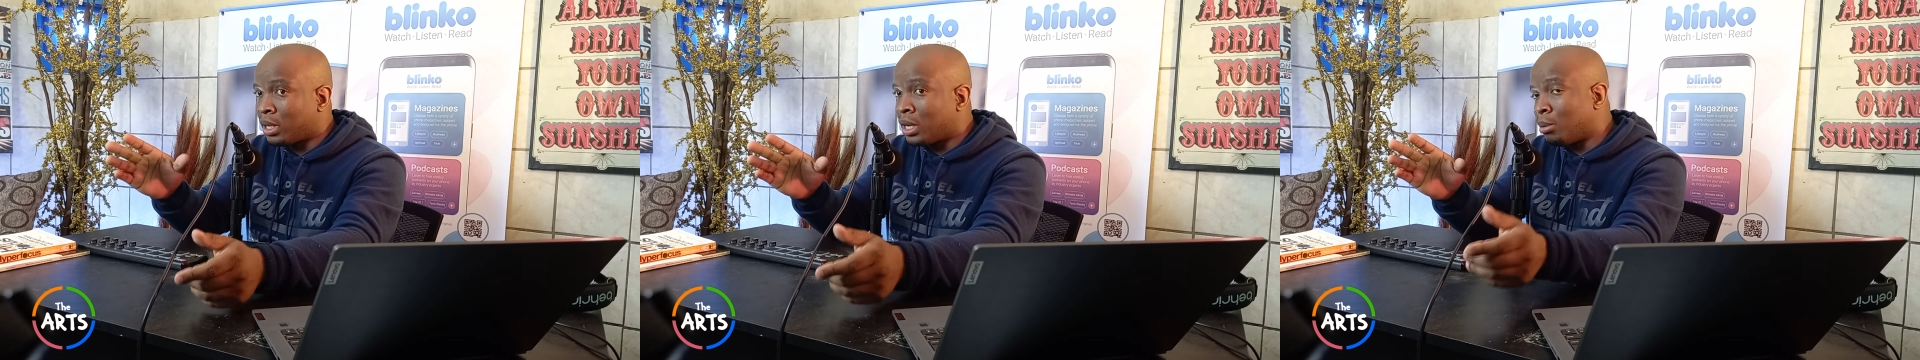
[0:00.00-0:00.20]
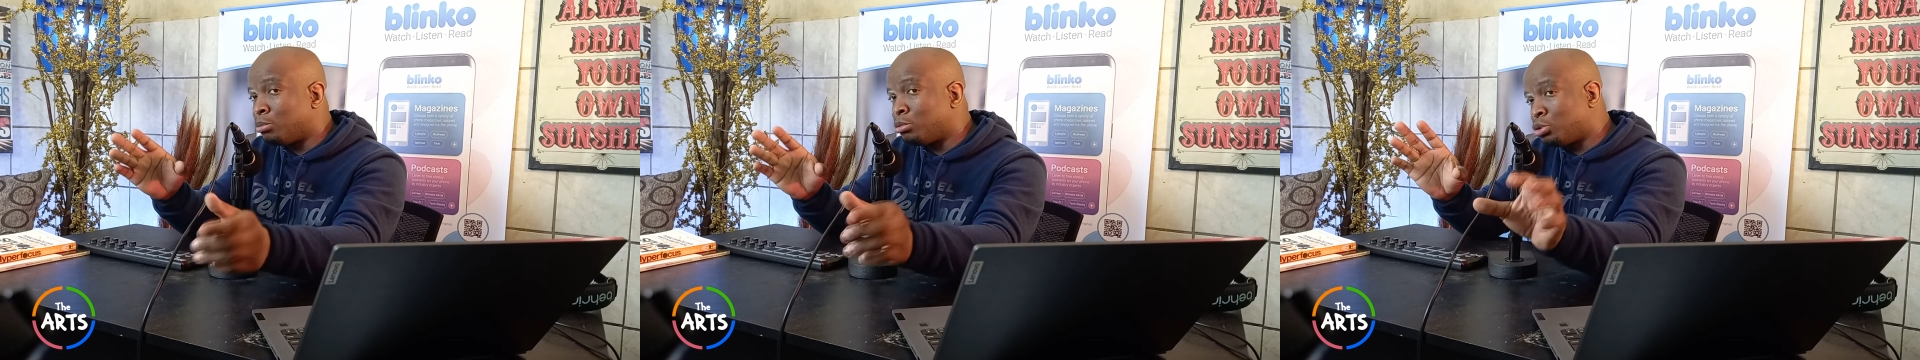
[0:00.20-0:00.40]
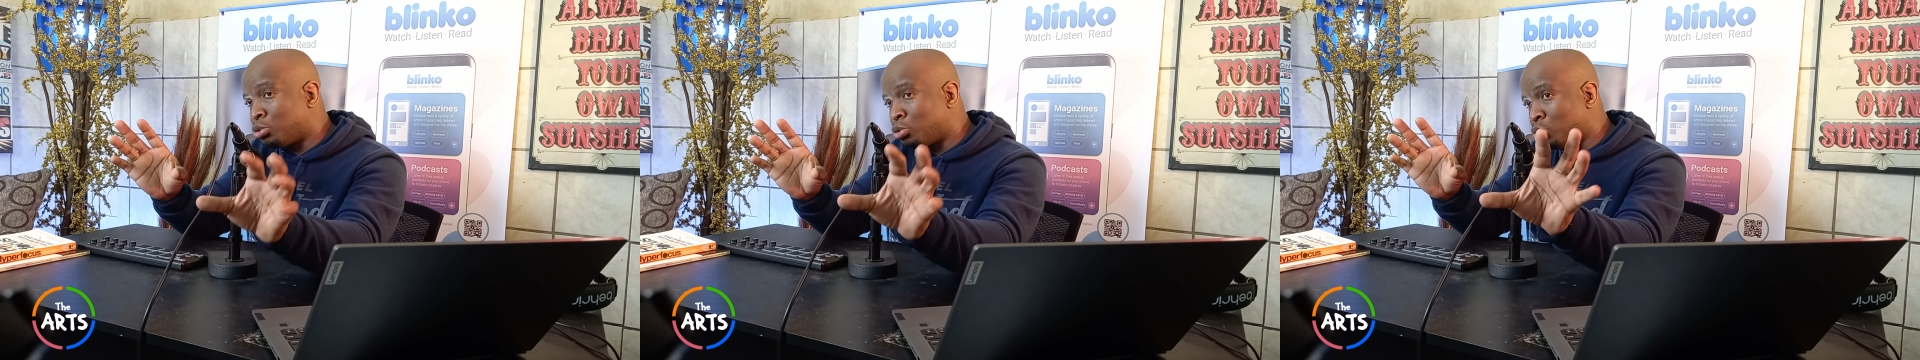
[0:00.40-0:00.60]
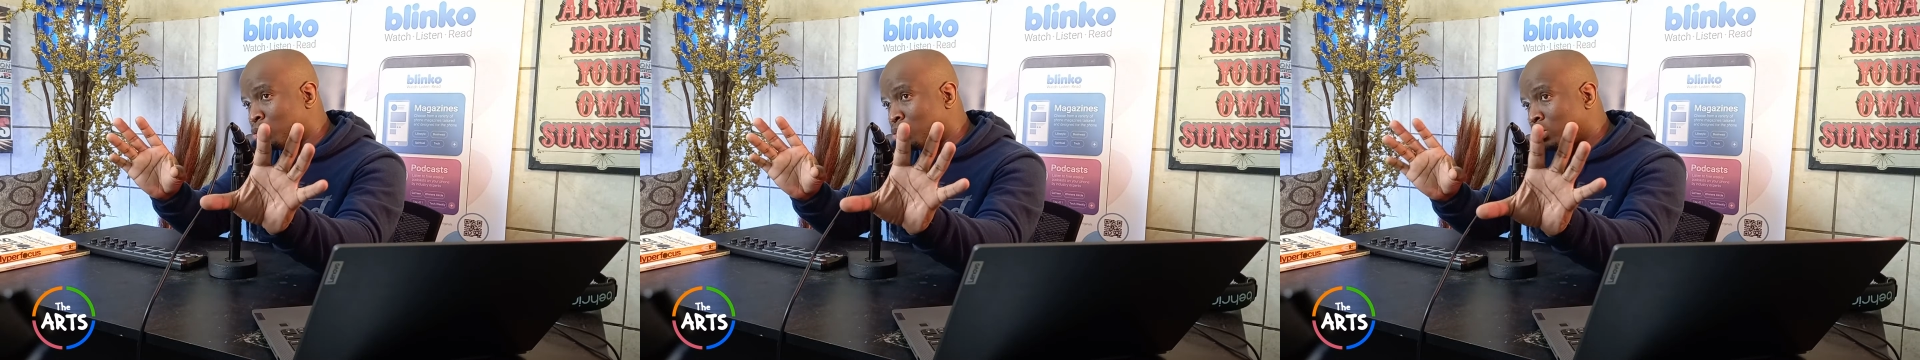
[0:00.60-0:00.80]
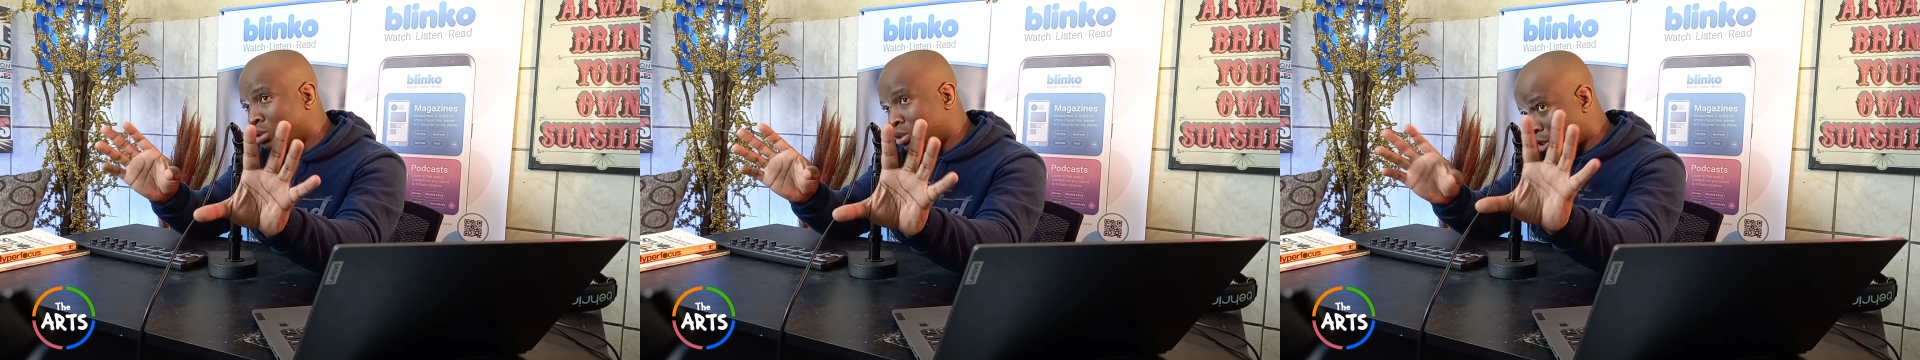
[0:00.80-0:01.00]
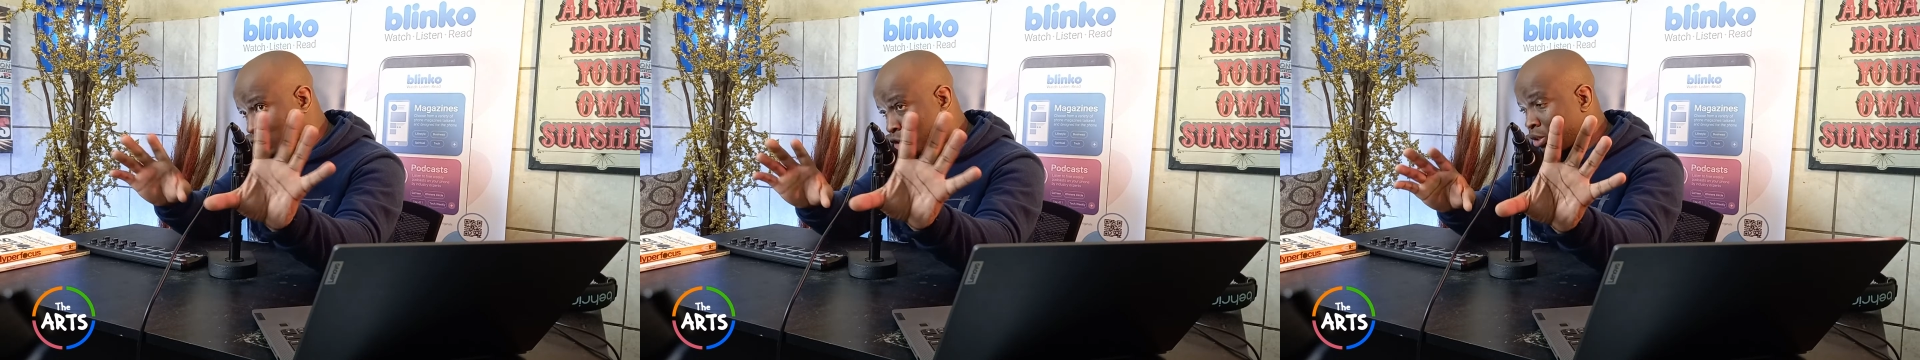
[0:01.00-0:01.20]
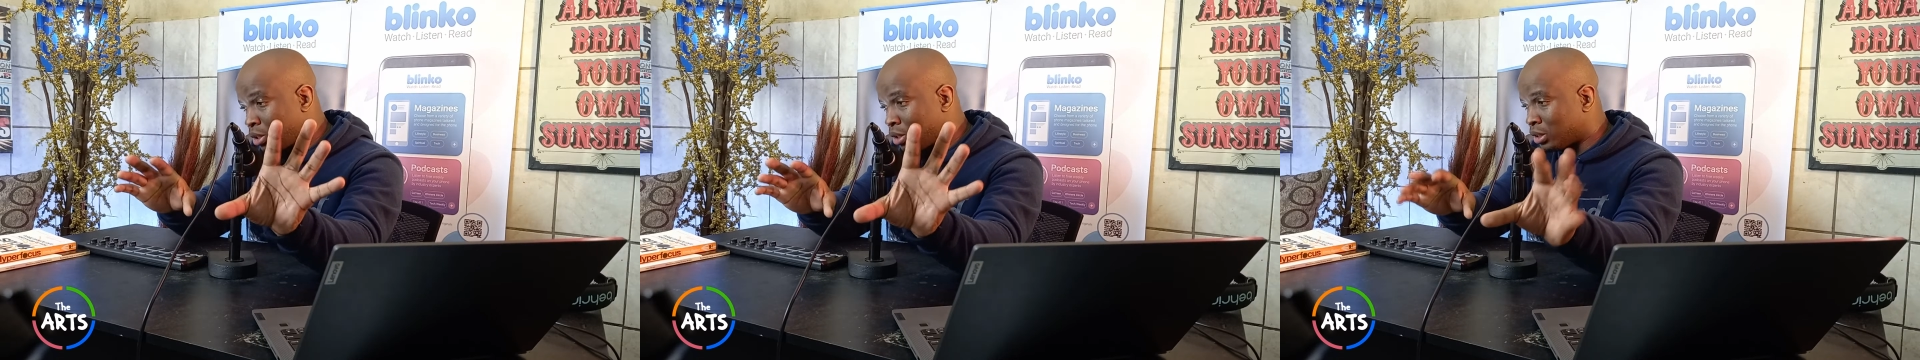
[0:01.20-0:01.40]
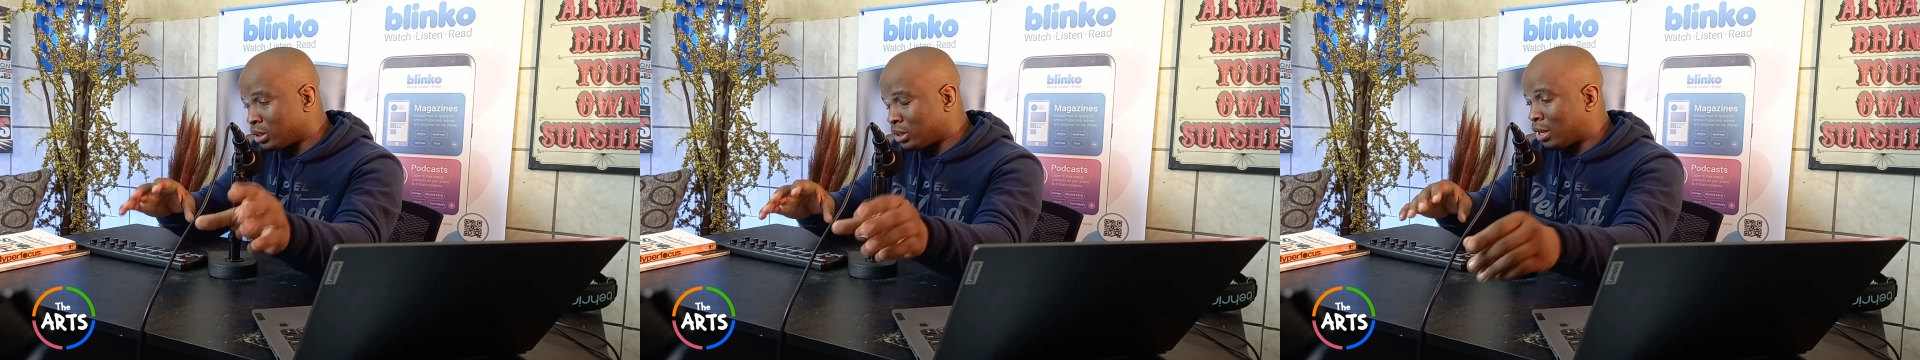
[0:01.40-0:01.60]
comes to
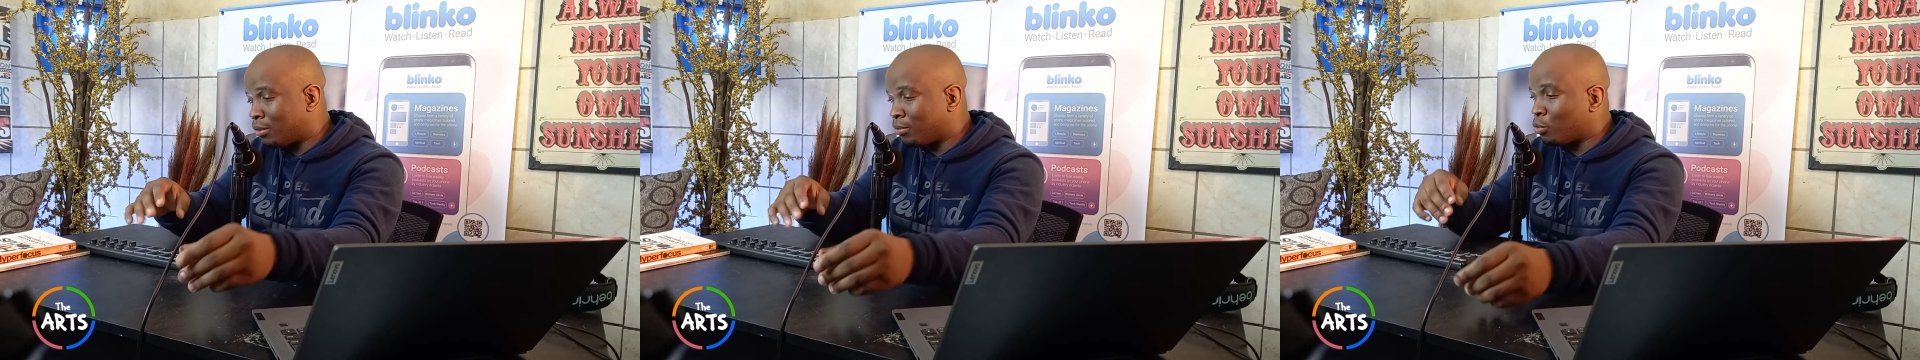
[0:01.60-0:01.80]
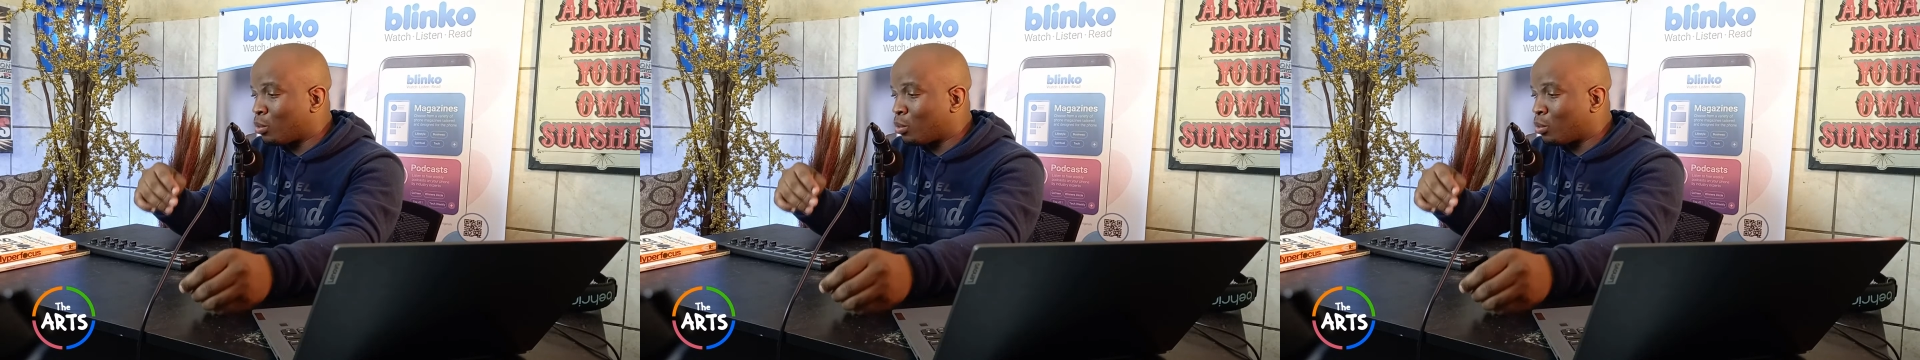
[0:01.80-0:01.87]
digital stuff,